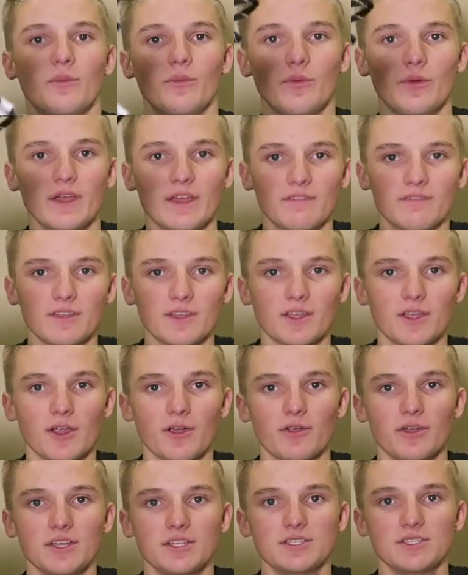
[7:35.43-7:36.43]
we have the
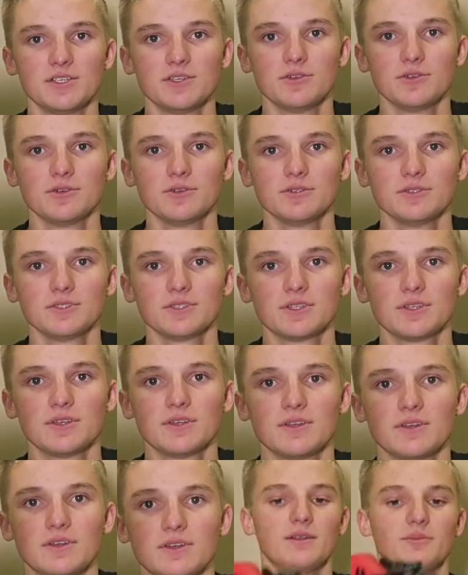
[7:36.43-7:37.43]
Curry 2s.
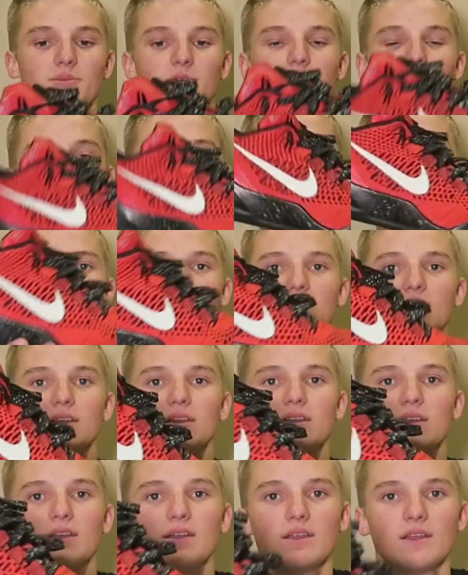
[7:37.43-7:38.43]
Number 3
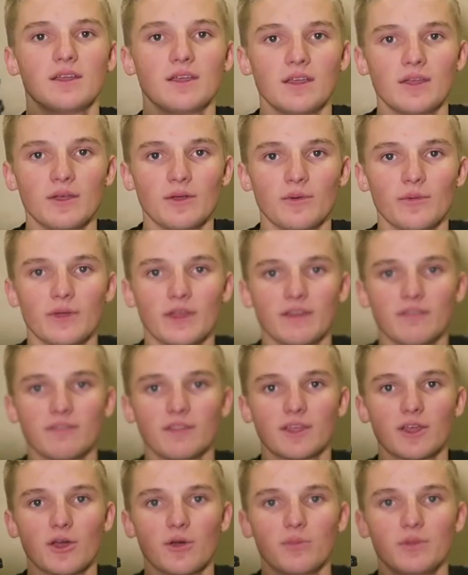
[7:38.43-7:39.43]
we have
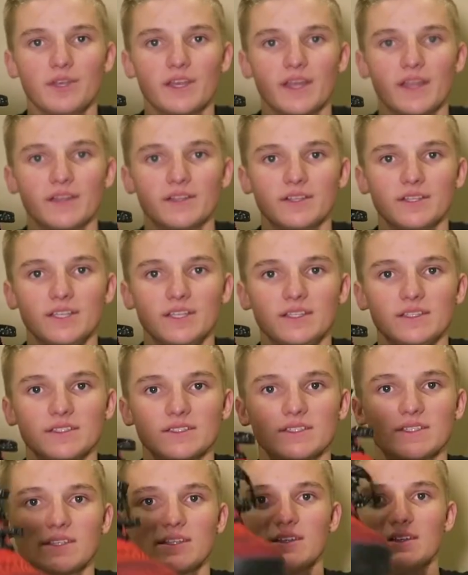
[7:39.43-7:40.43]
the Kobe 9
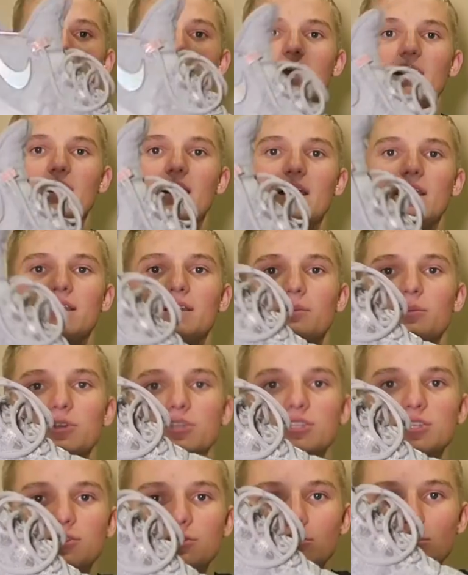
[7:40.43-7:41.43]
Elites. At number
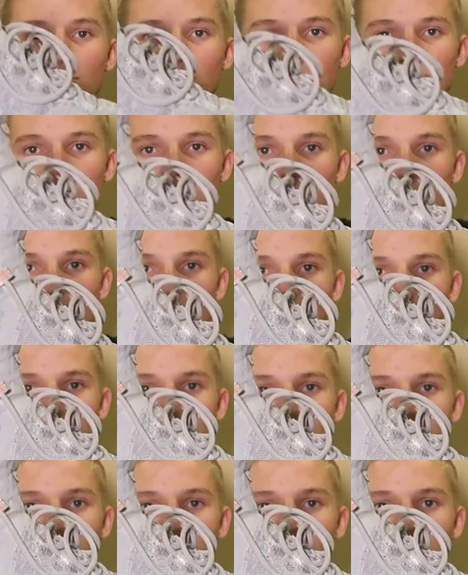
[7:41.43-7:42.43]
2 we have
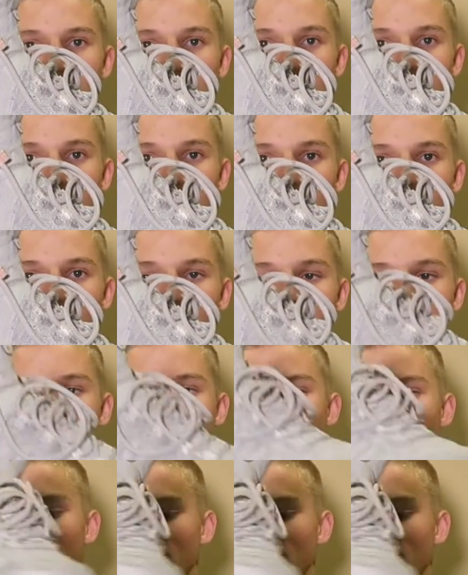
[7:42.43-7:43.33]
the KD 9s.